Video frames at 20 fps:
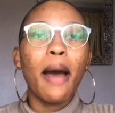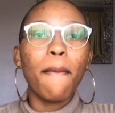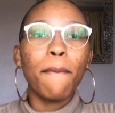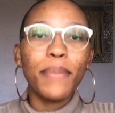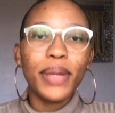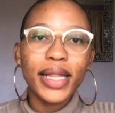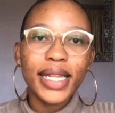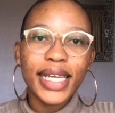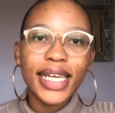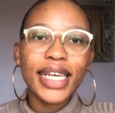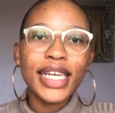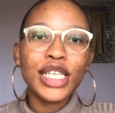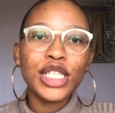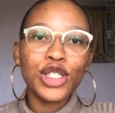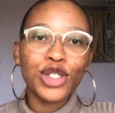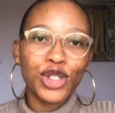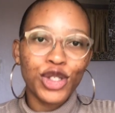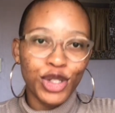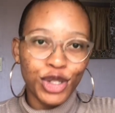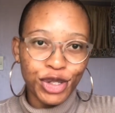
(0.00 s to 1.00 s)

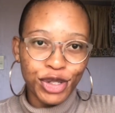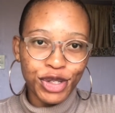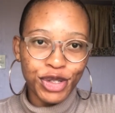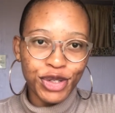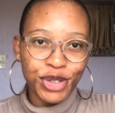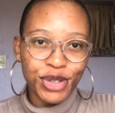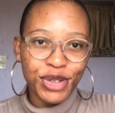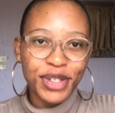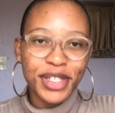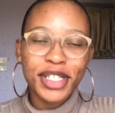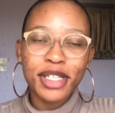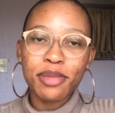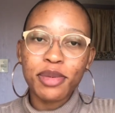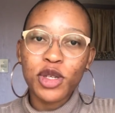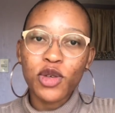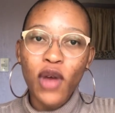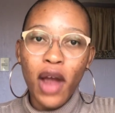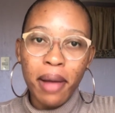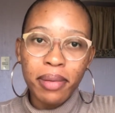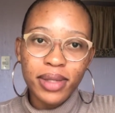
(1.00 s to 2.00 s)
please do
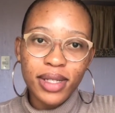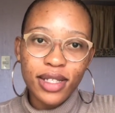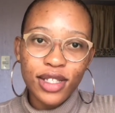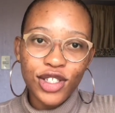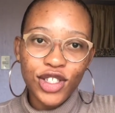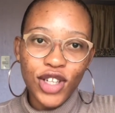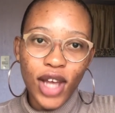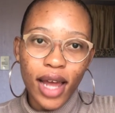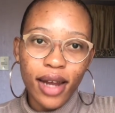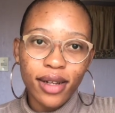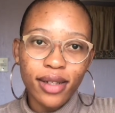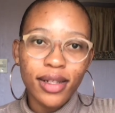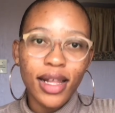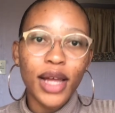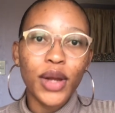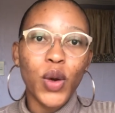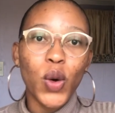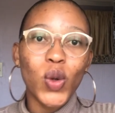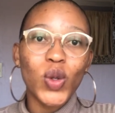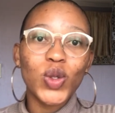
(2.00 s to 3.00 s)
subscribe to the channel
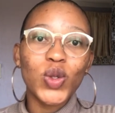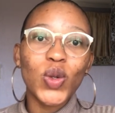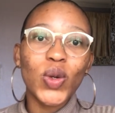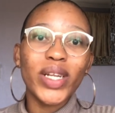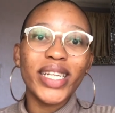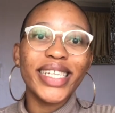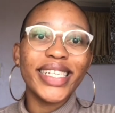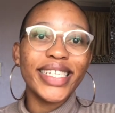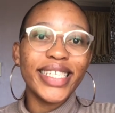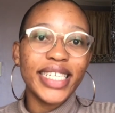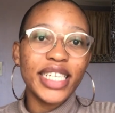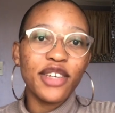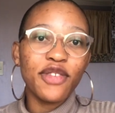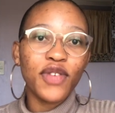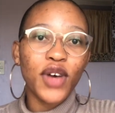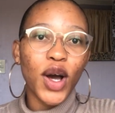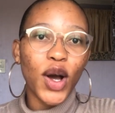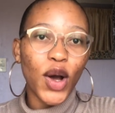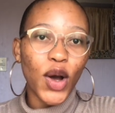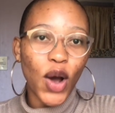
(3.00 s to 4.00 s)
and also leave
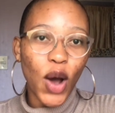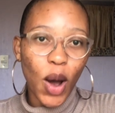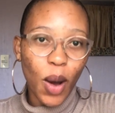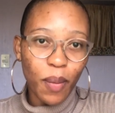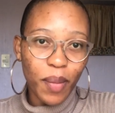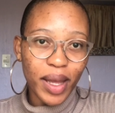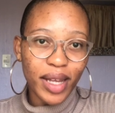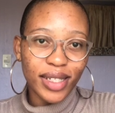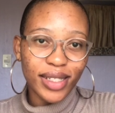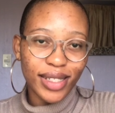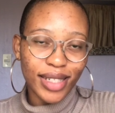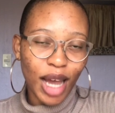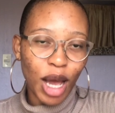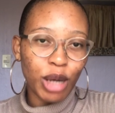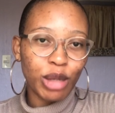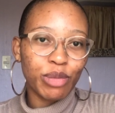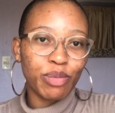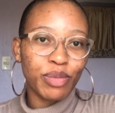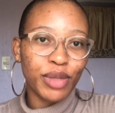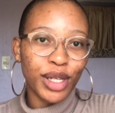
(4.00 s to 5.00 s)
a comment
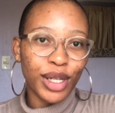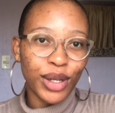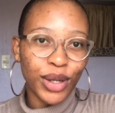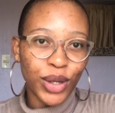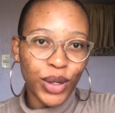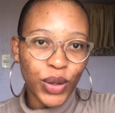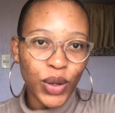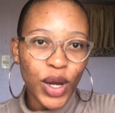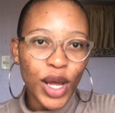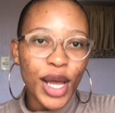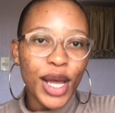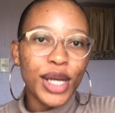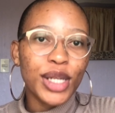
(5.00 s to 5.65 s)
down below